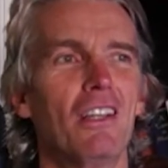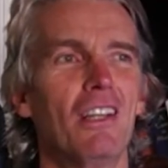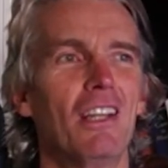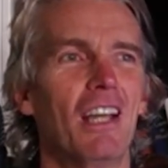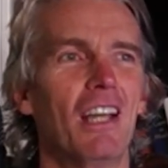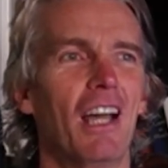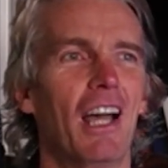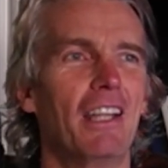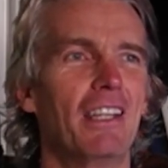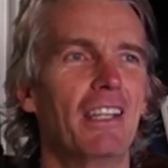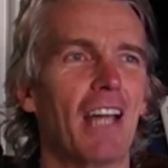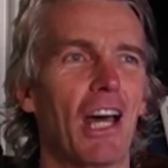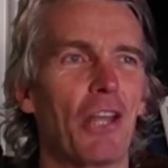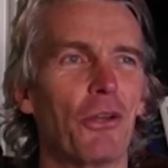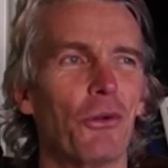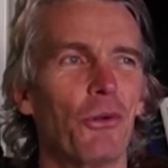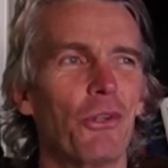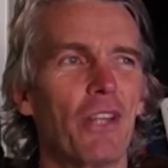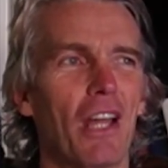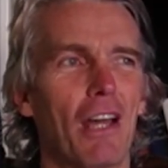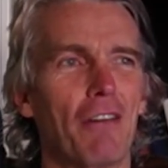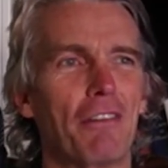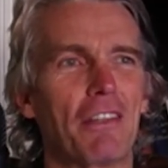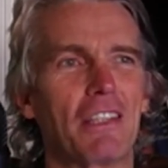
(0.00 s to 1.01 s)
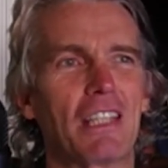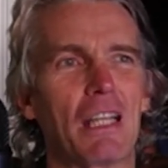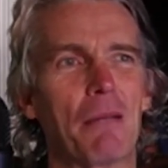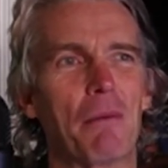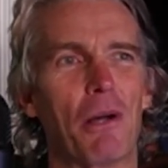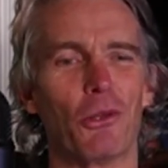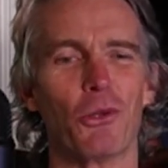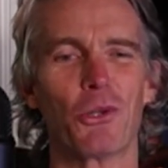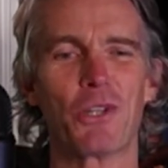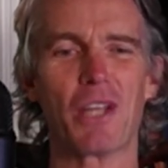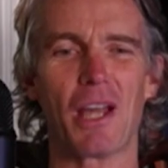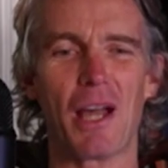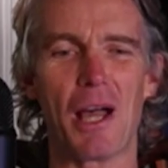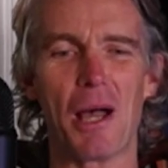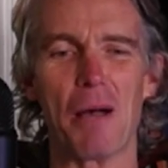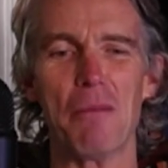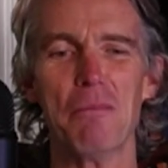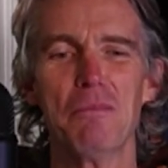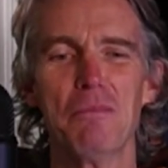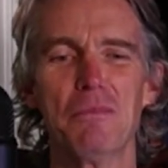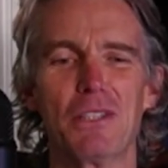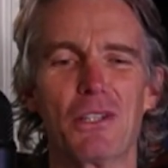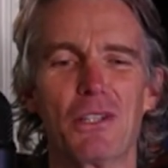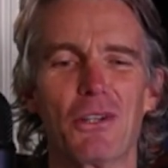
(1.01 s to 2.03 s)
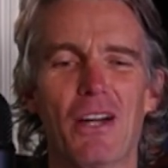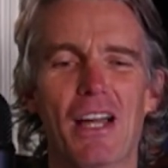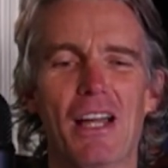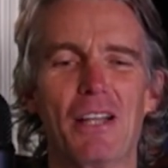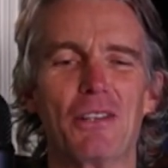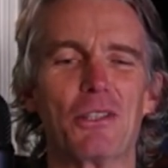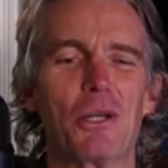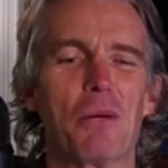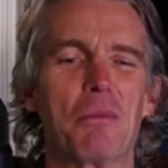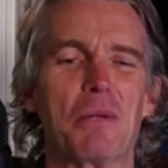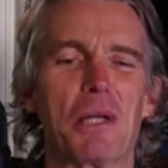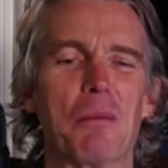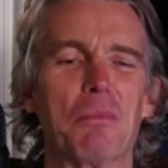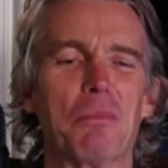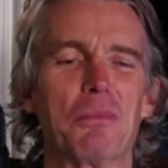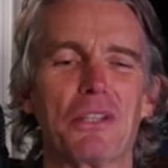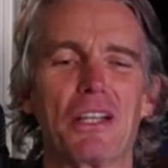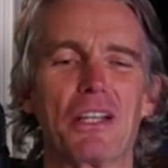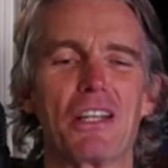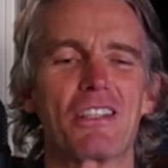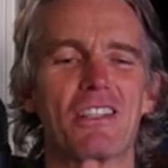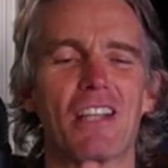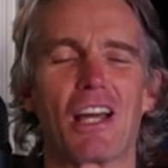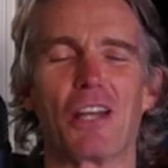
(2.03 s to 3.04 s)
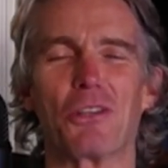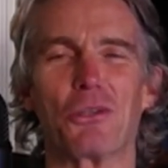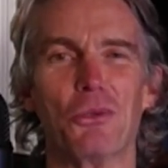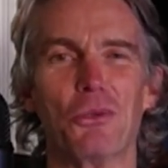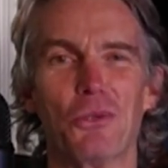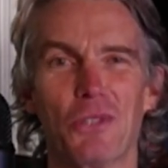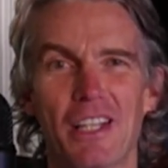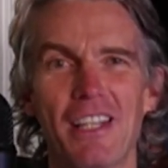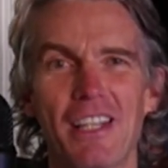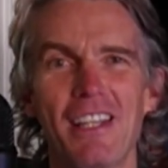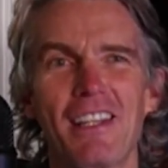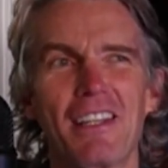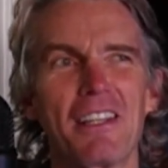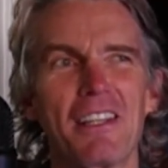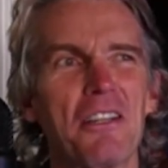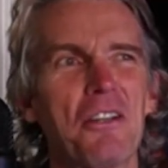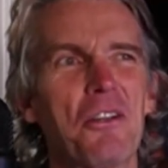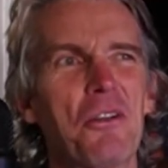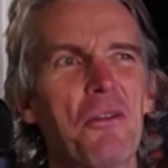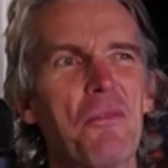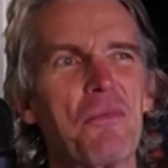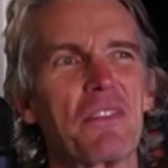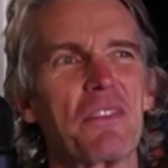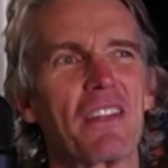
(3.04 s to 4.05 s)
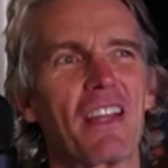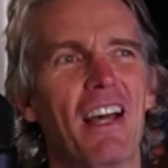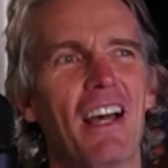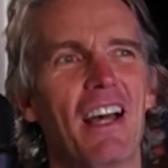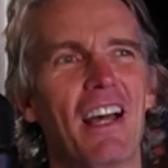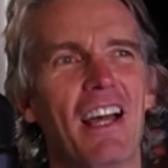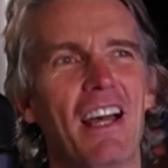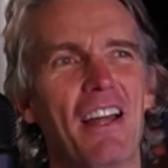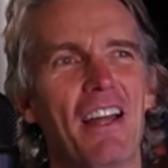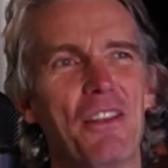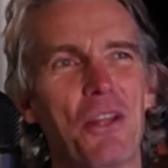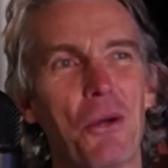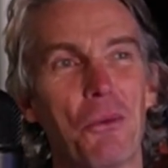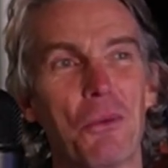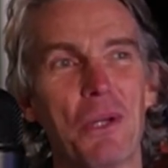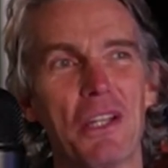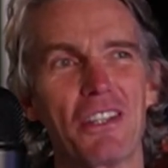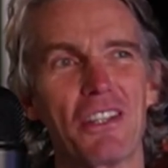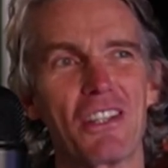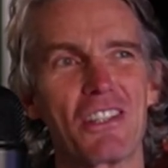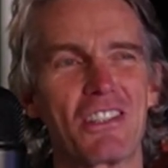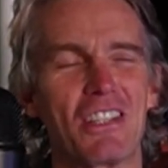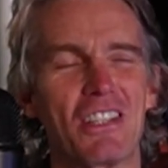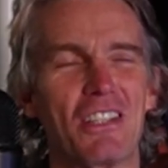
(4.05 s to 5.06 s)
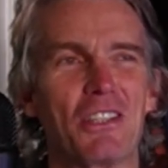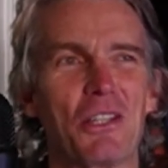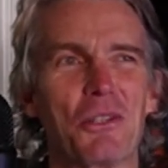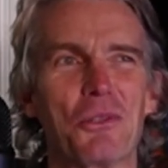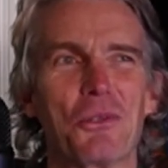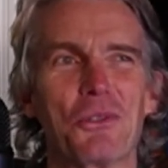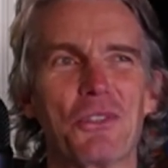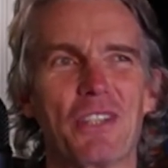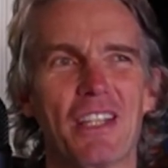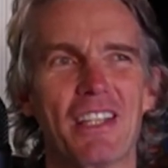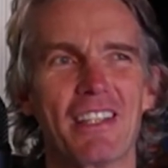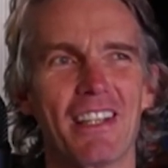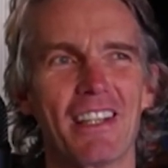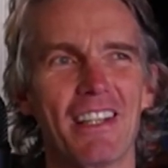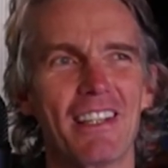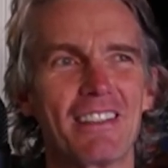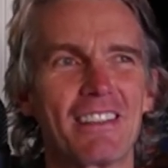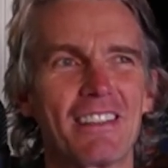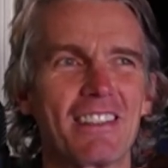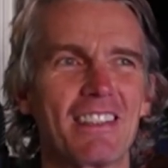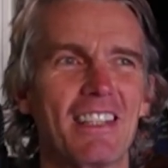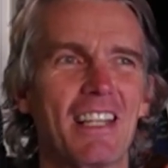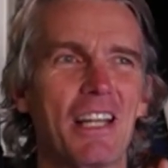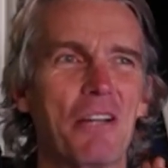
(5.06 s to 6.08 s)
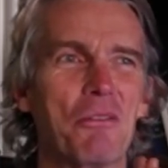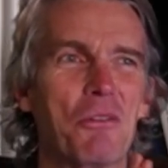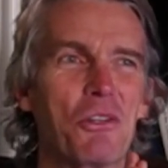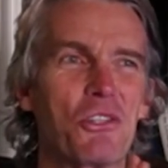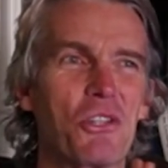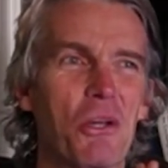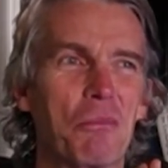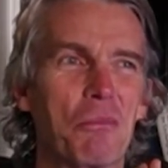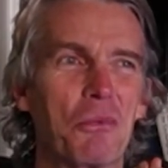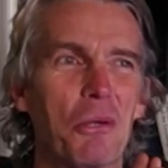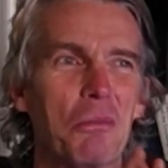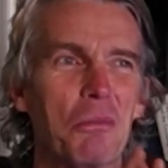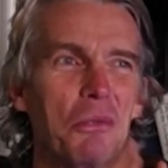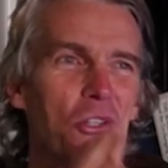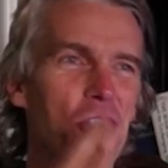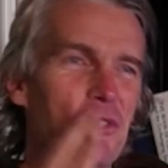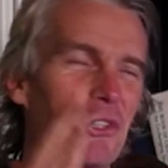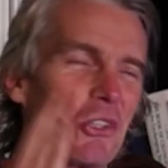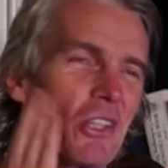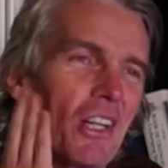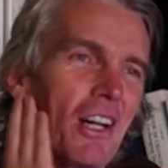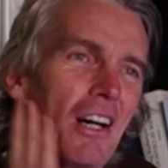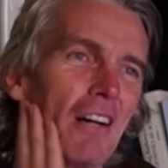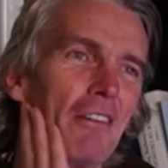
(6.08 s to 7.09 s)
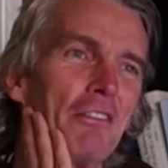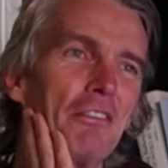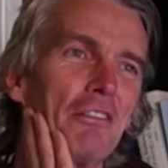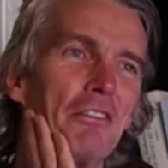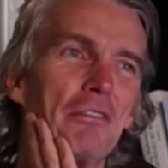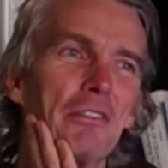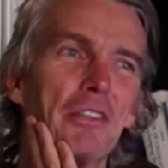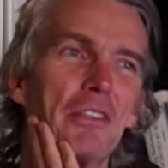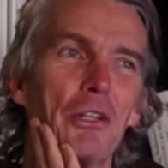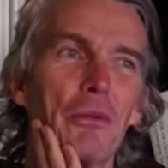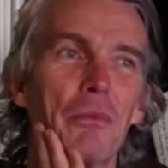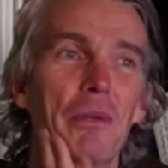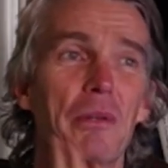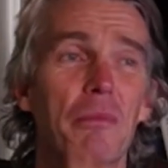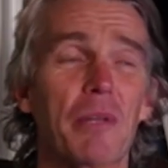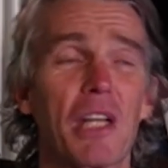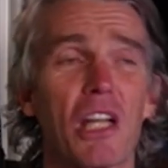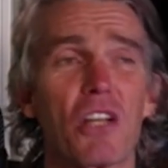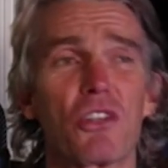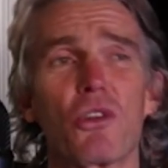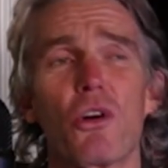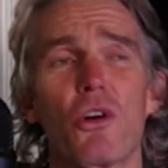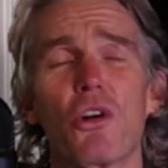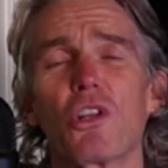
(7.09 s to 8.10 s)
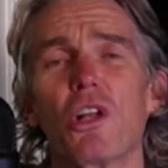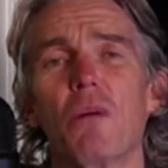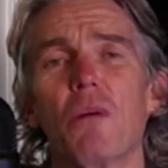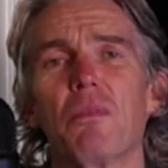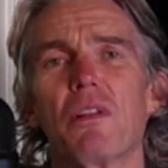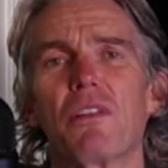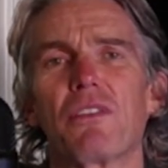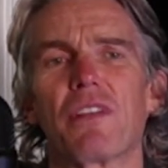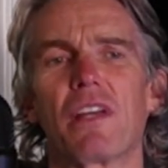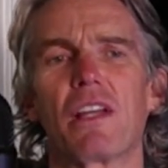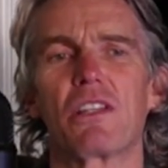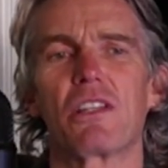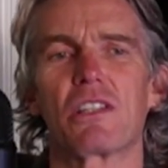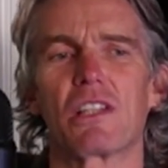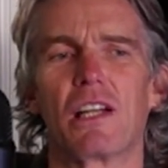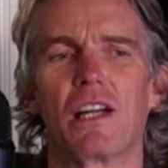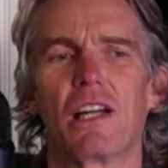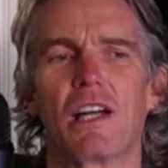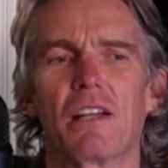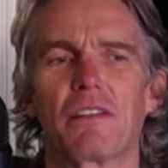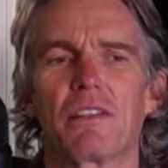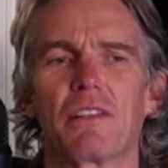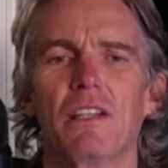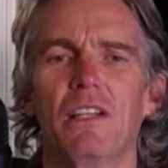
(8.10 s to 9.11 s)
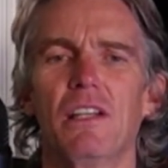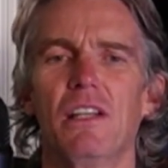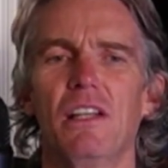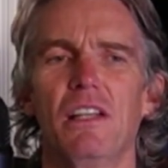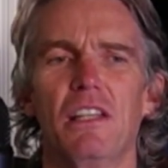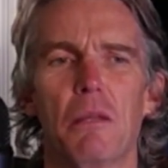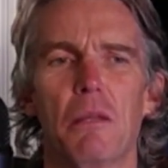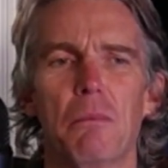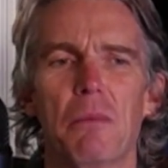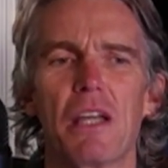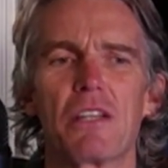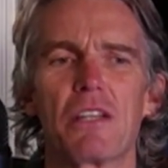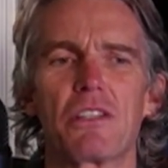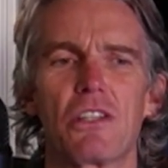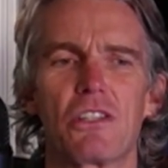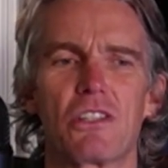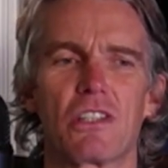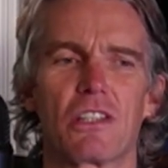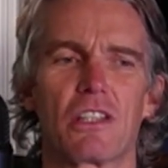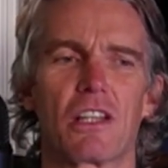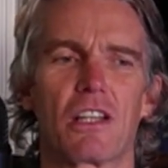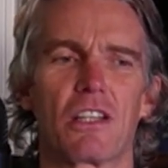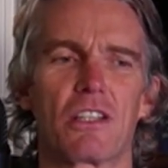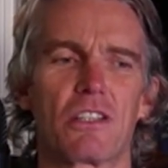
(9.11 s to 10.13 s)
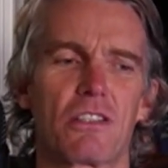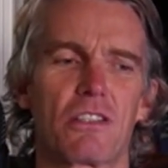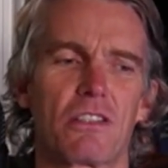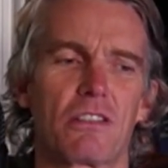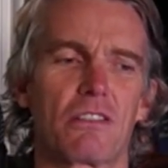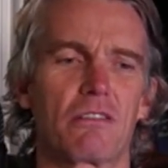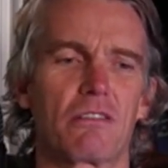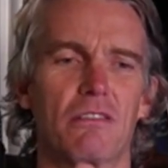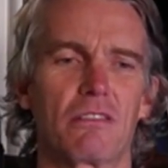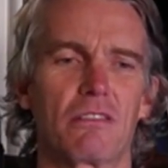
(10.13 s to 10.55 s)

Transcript: And I know that every time I look at him, I end up in a place that I don't like. The awareness to not do that, which I probably should have, when I saw a couple of things, and the message that this